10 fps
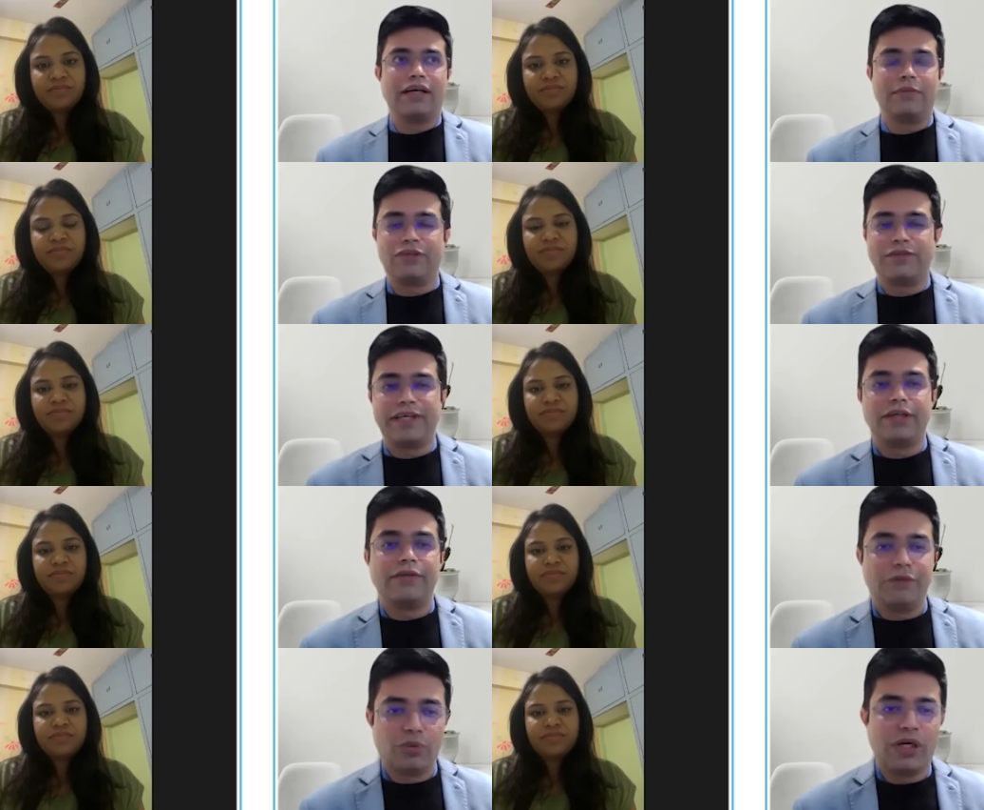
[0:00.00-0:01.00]
Speaker 1: habit of reading
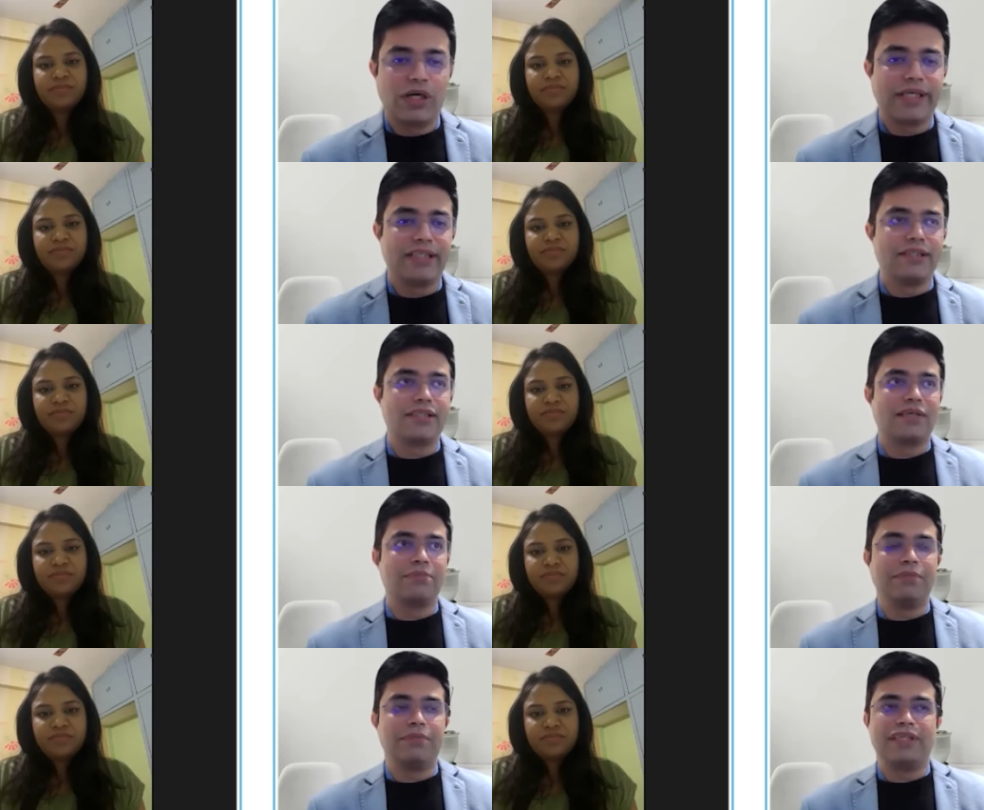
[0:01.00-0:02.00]
review articles. Some
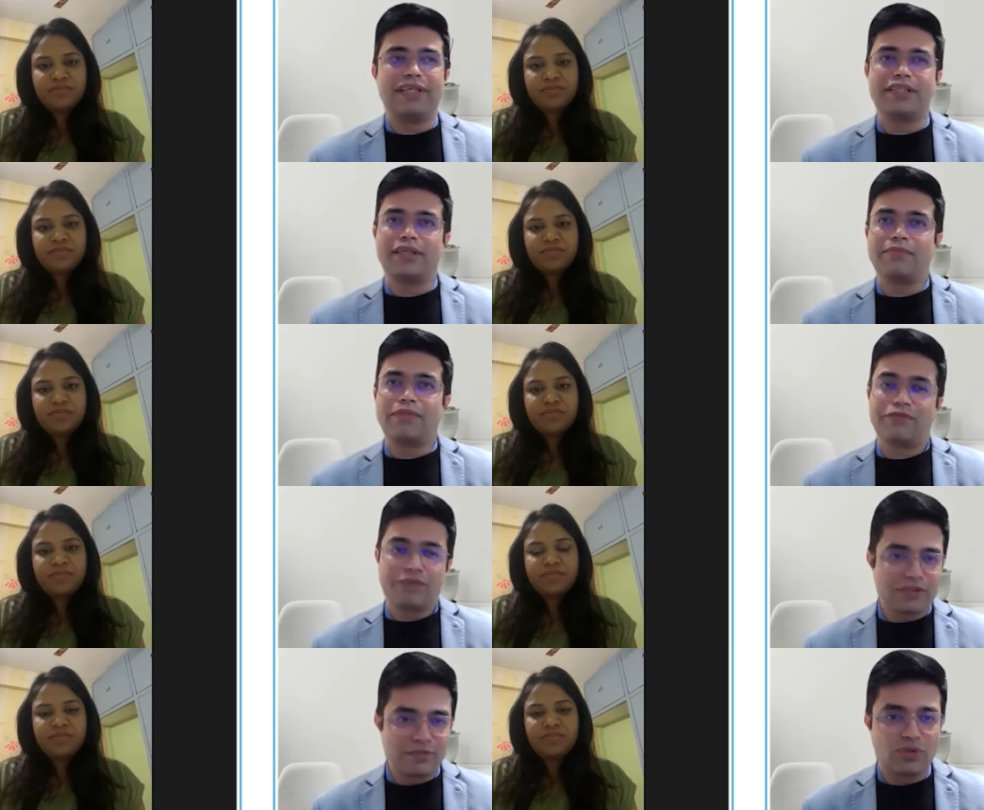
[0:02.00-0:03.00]
people read some
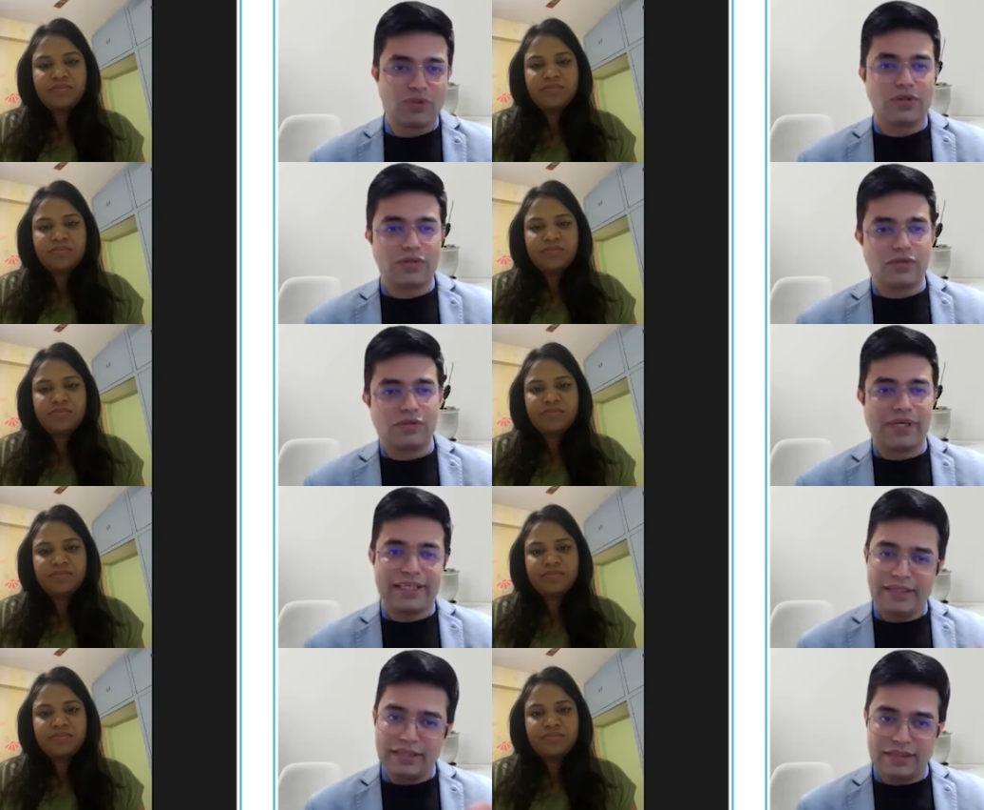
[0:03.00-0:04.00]
reference books also. So
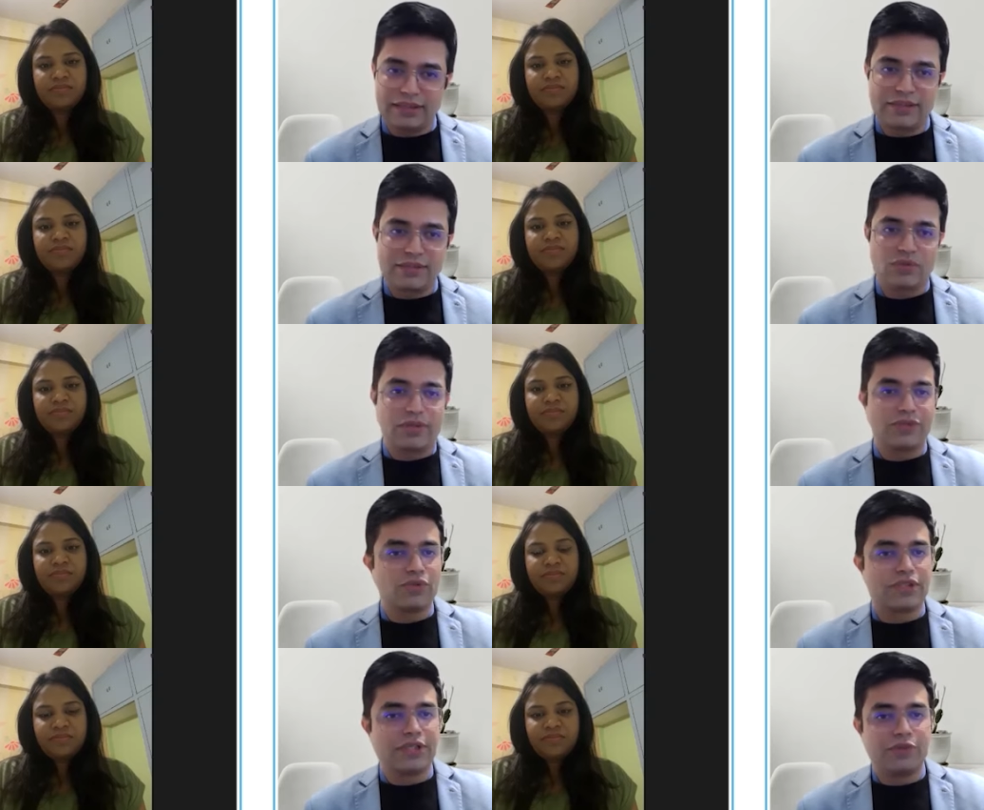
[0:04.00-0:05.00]
any other
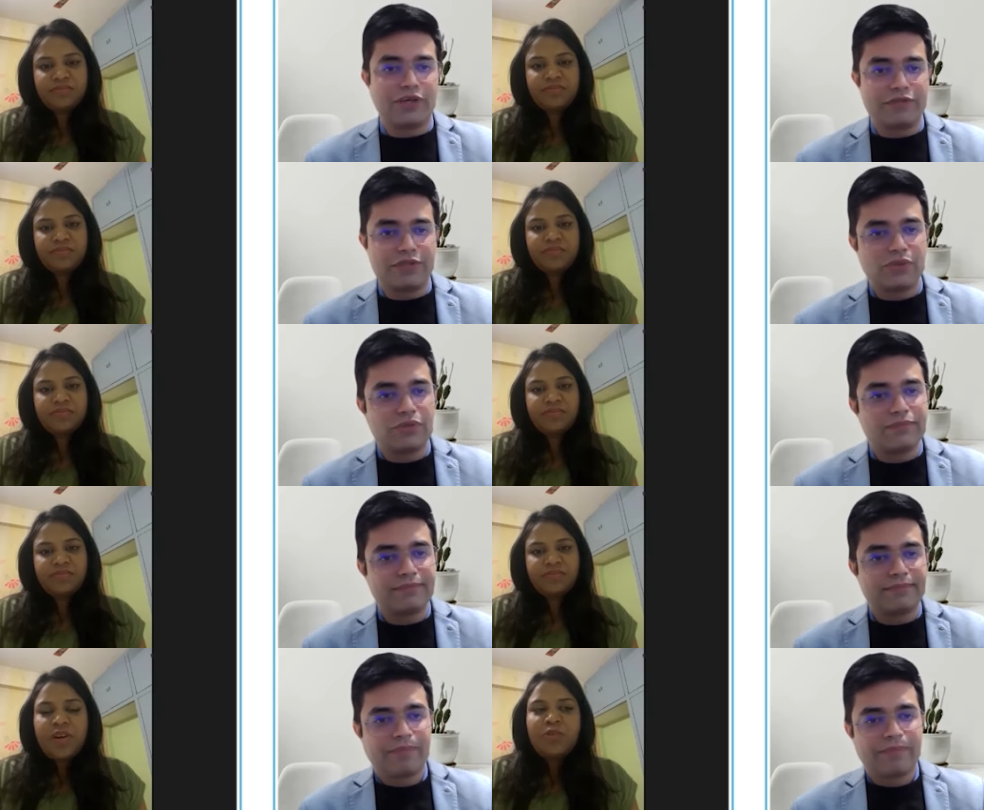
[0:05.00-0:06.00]
resource did you refer to?
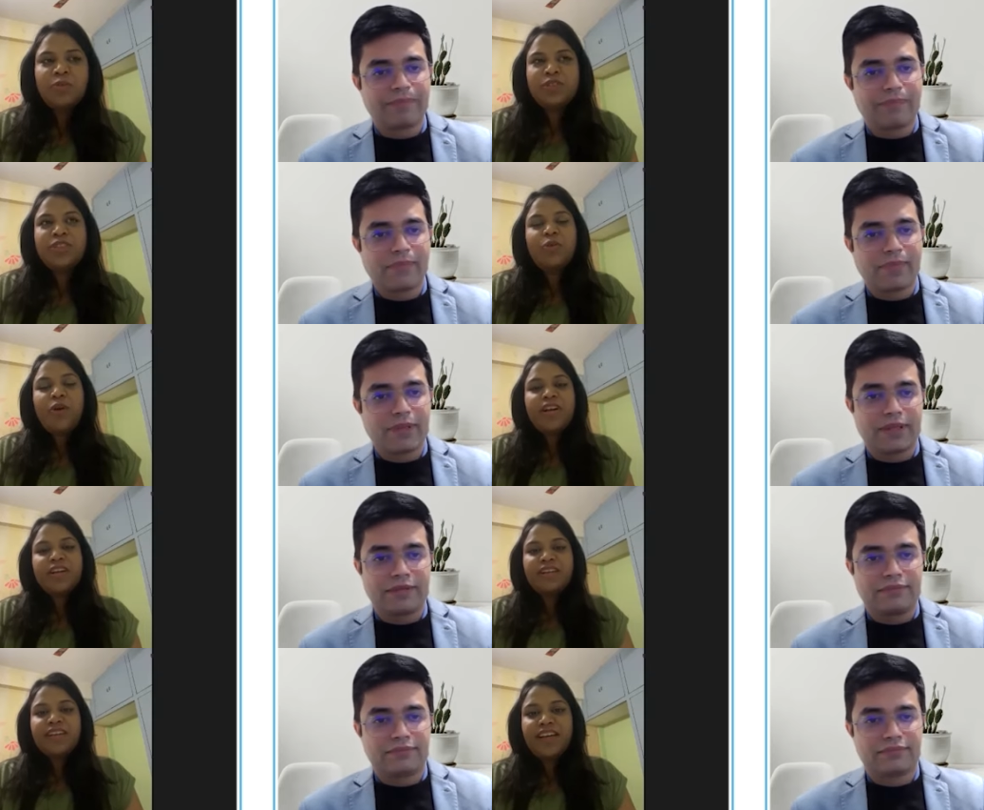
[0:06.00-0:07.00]
Speaker 2: No, sir, not
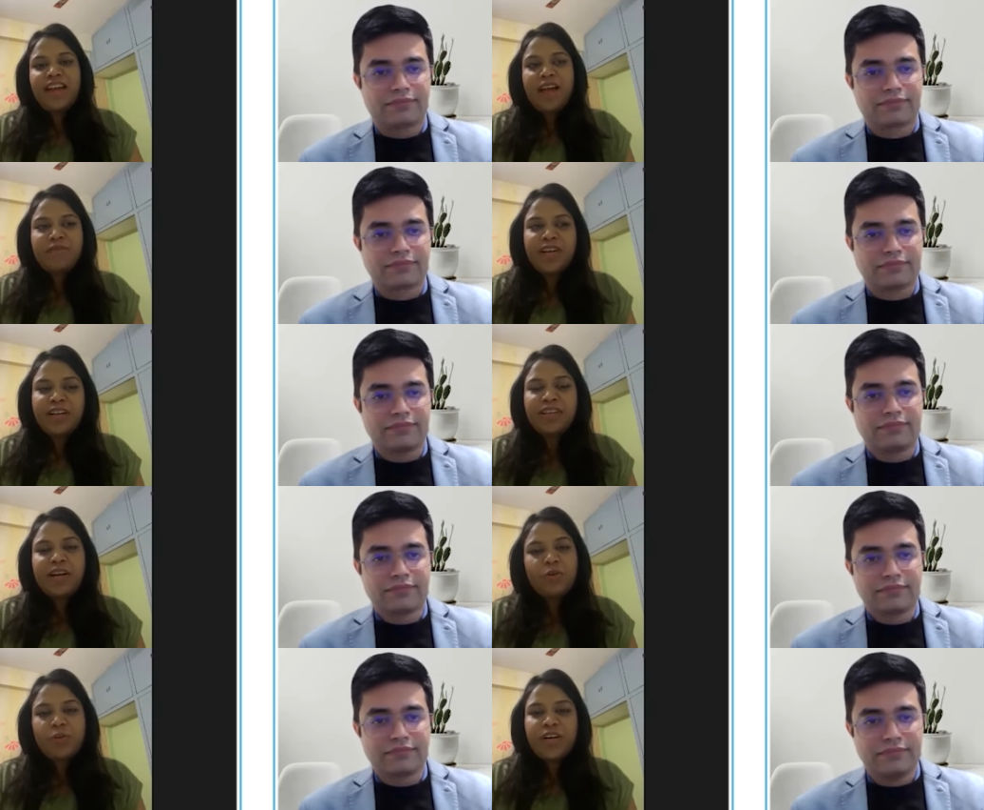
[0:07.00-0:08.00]
really. I have done that
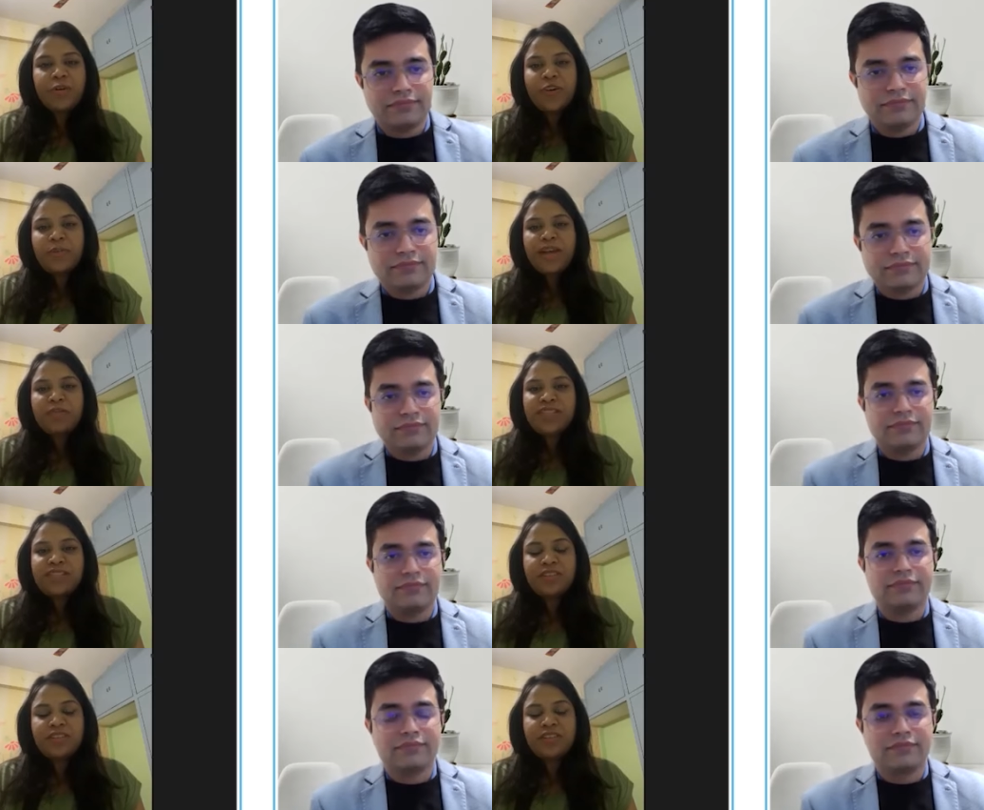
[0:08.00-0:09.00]
only during my MD,
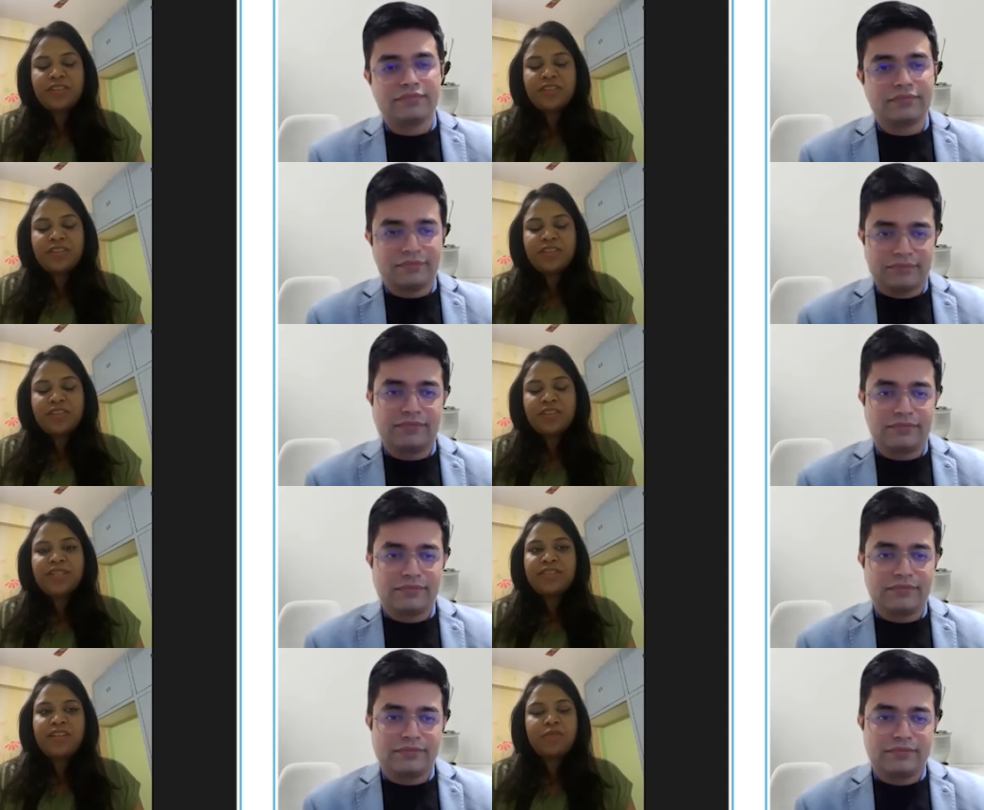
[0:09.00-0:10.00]
sir. But for DM
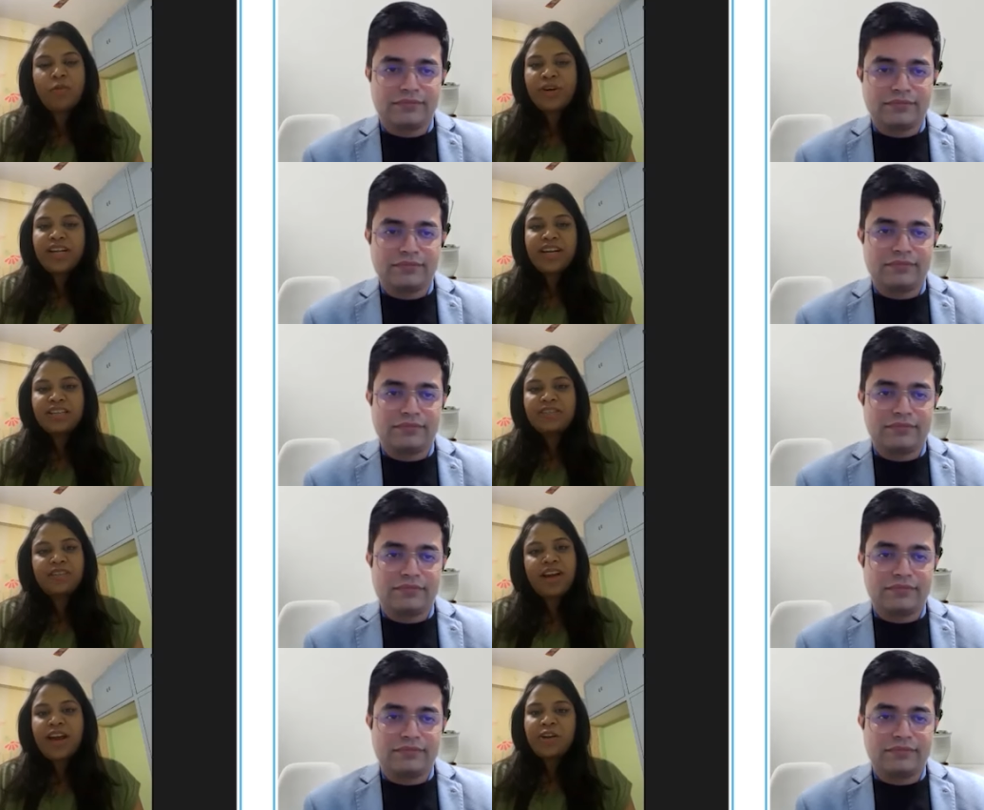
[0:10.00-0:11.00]
itself, only
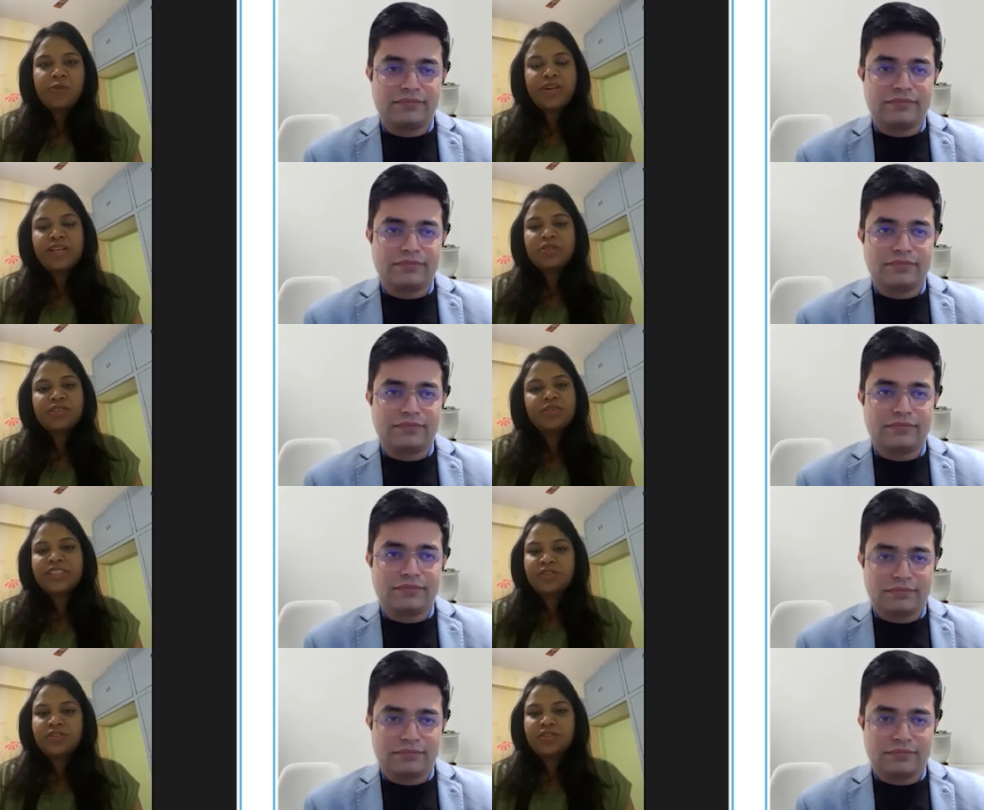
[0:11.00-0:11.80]
Nelson and your videos were